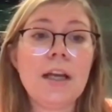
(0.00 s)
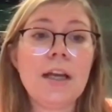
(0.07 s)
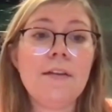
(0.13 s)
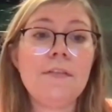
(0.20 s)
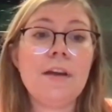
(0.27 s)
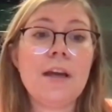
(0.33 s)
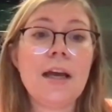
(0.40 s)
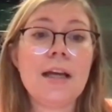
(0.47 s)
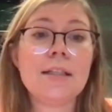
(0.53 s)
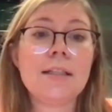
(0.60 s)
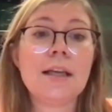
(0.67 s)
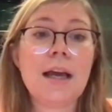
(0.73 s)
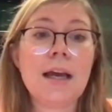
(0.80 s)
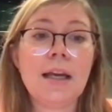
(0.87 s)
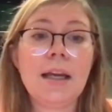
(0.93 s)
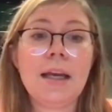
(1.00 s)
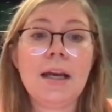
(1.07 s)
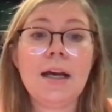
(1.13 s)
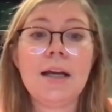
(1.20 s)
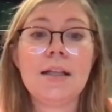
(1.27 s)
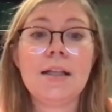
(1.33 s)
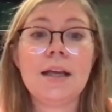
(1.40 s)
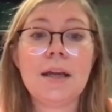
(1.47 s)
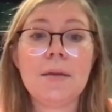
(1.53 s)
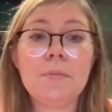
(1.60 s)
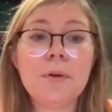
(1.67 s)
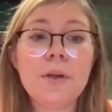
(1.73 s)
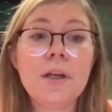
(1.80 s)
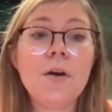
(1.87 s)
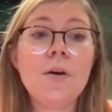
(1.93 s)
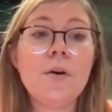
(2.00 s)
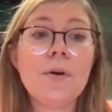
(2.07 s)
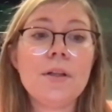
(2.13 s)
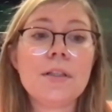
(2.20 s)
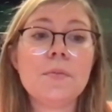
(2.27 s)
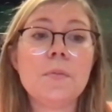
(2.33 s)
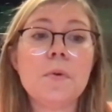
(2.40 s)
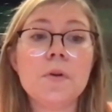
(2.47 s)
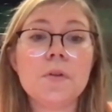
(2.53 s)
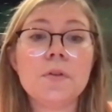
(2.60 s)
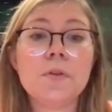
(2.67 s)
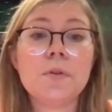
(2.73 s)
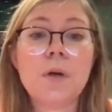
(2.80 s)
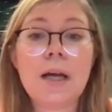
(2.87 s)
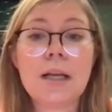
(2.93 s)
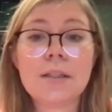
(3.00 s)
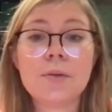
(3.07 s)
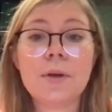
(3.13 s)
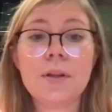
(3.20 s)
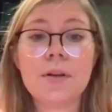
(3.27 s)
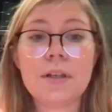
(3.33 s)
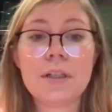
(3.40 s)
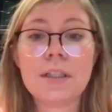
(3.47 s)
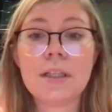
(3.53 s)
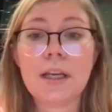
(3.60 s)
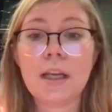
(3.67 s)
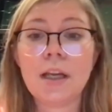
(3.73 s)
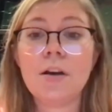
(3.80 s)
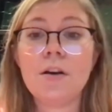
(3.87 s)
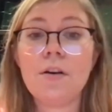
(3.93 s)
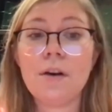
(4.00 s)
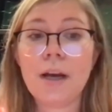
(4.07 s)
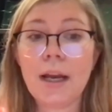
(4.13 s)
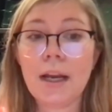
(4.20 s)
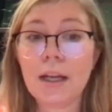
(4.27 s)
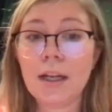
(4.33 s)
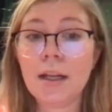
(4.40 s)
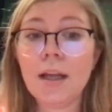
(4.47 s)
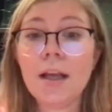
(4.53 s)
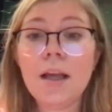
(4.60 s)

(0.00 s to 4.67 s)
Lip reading: if he has ANCA and MPO, it's important to ask whether he's taking cocaine